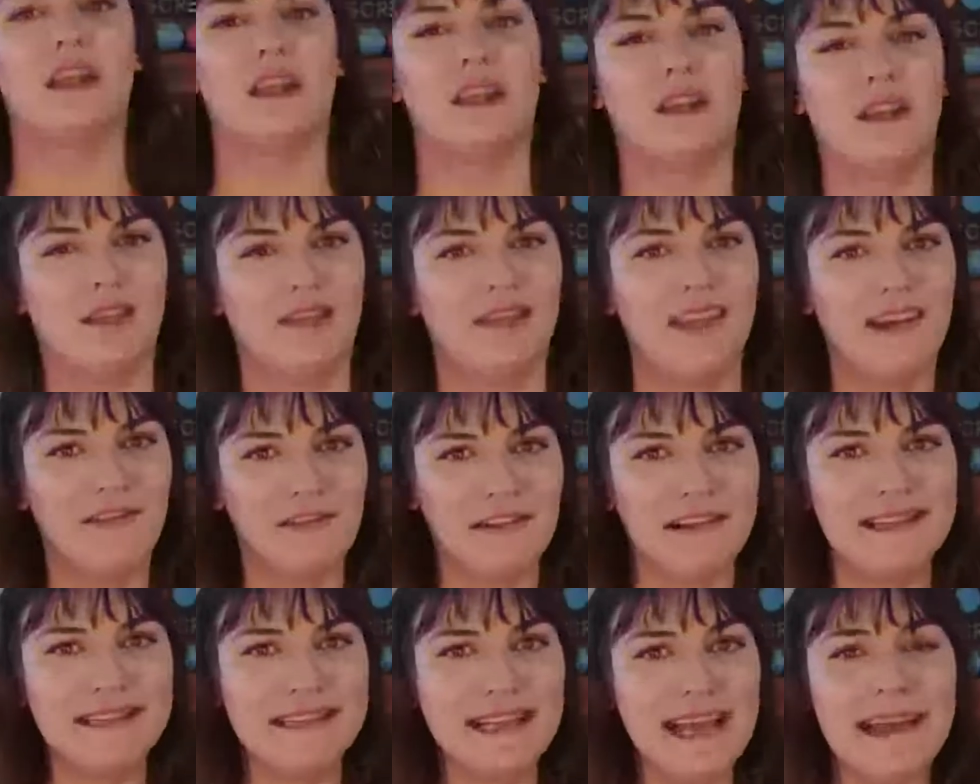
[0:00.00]
There is
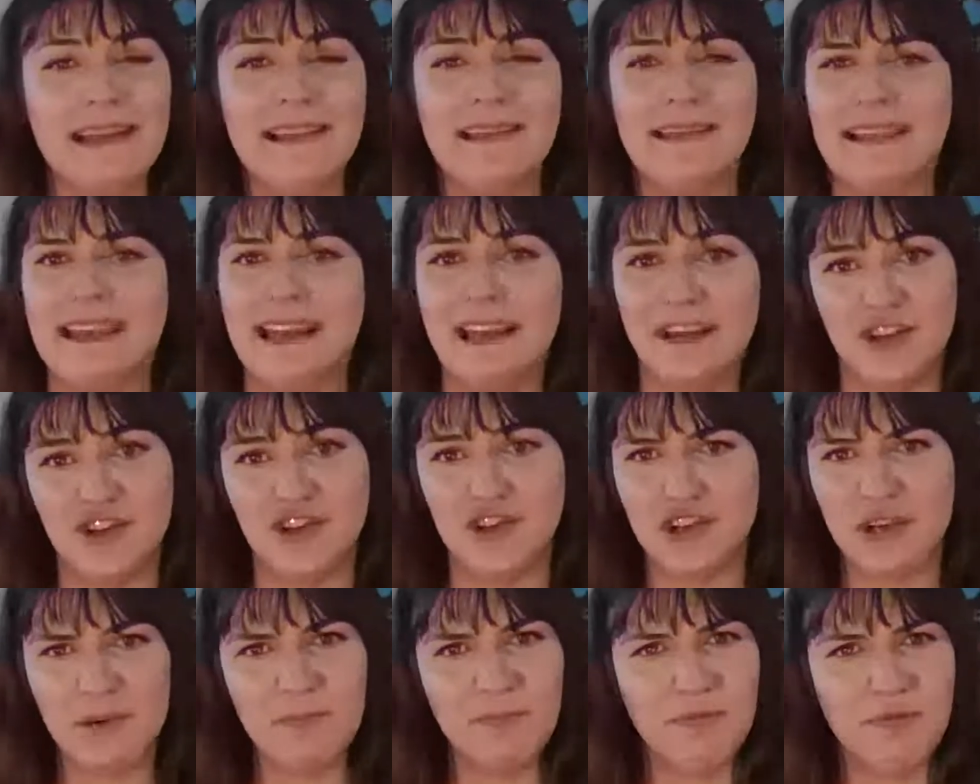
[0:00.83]
a
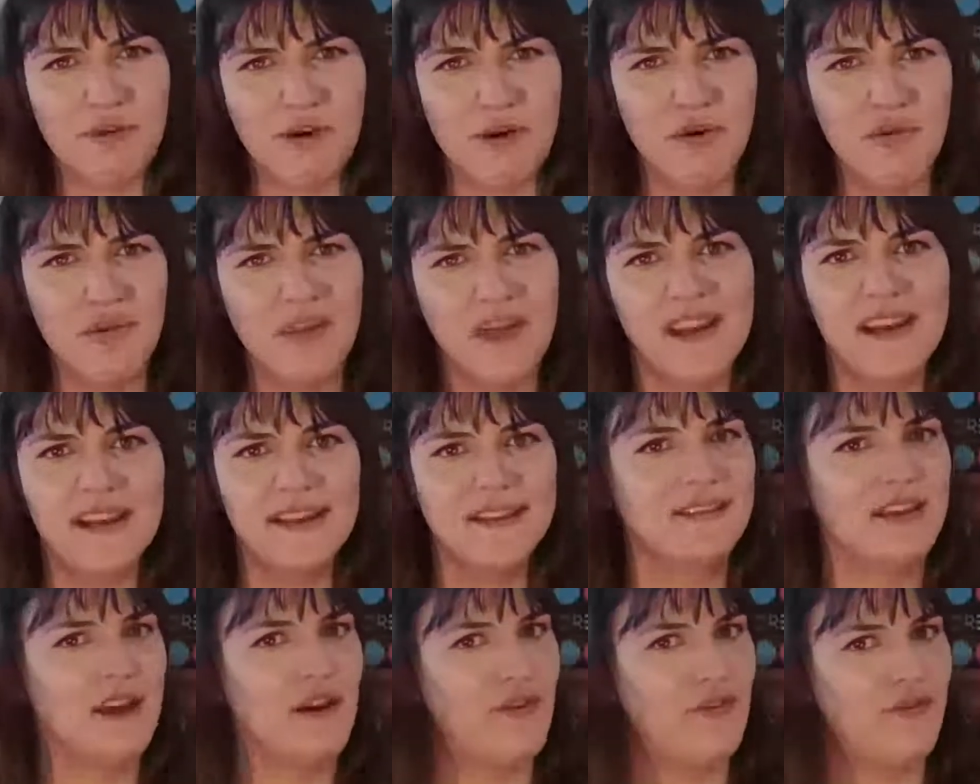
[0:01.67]
leadership role that is
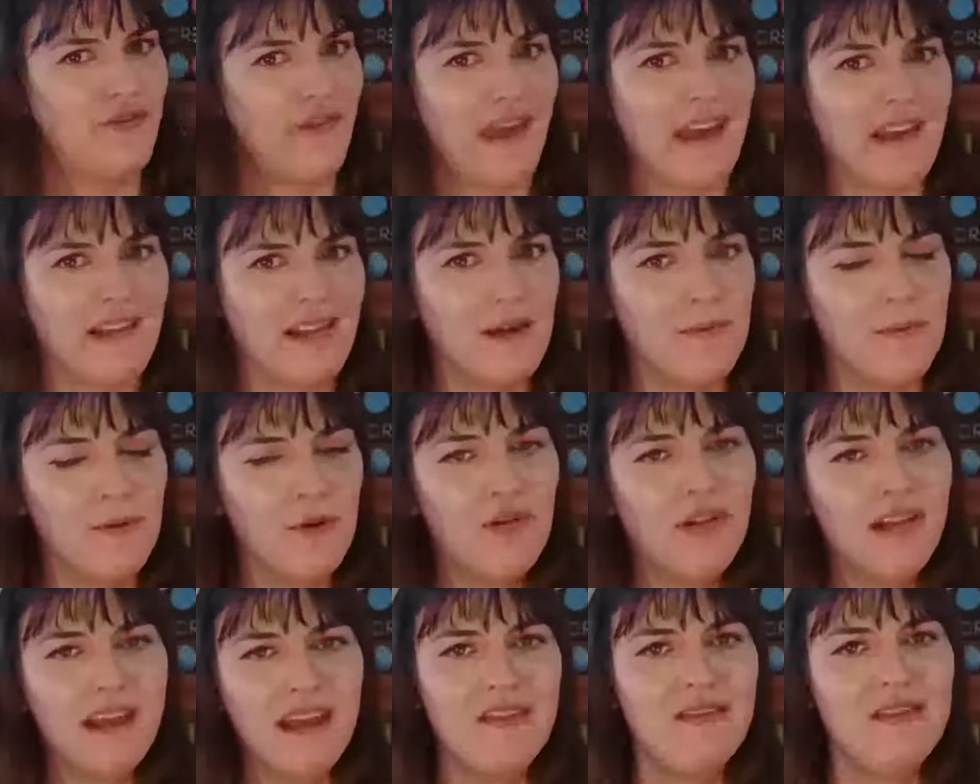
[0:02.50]
available
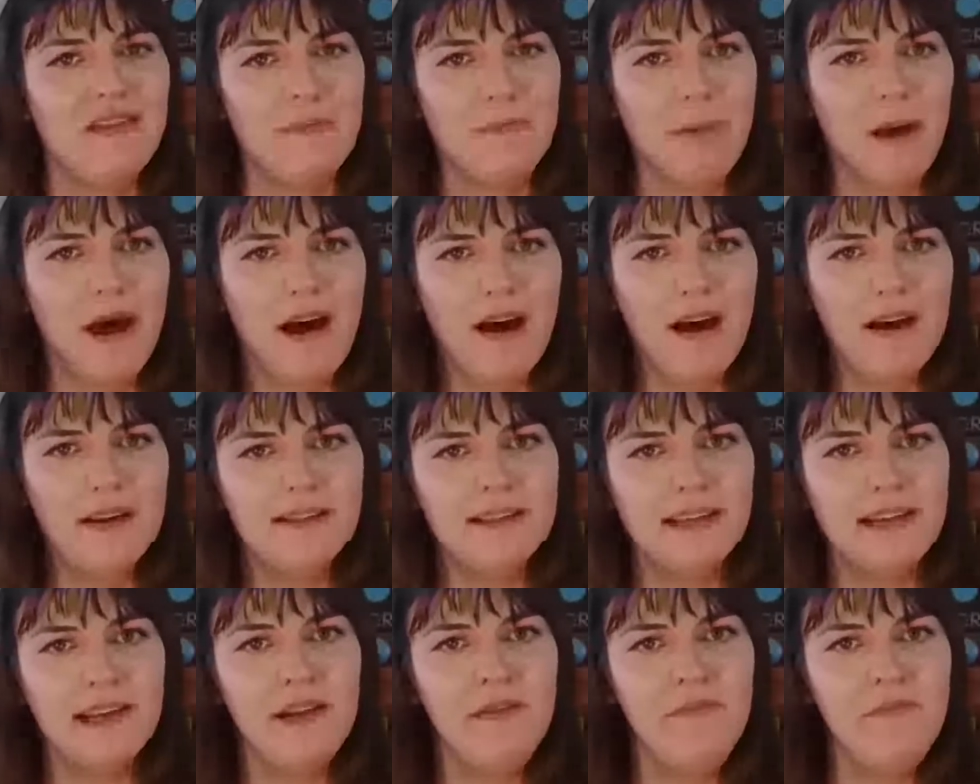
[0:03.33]
in the
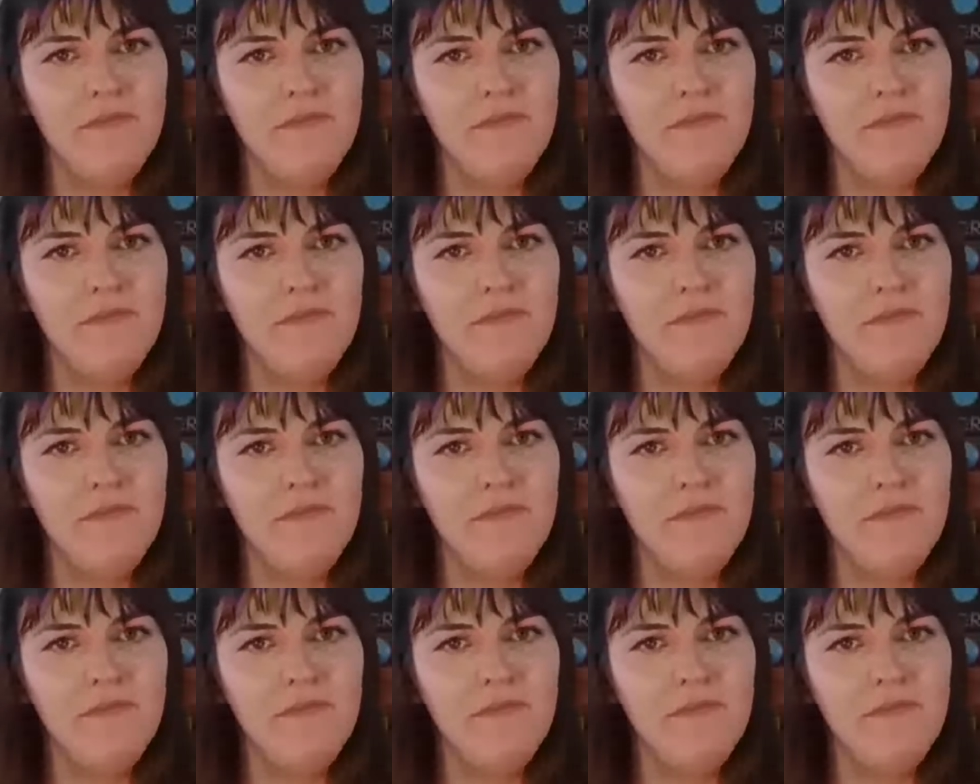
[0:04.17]
party,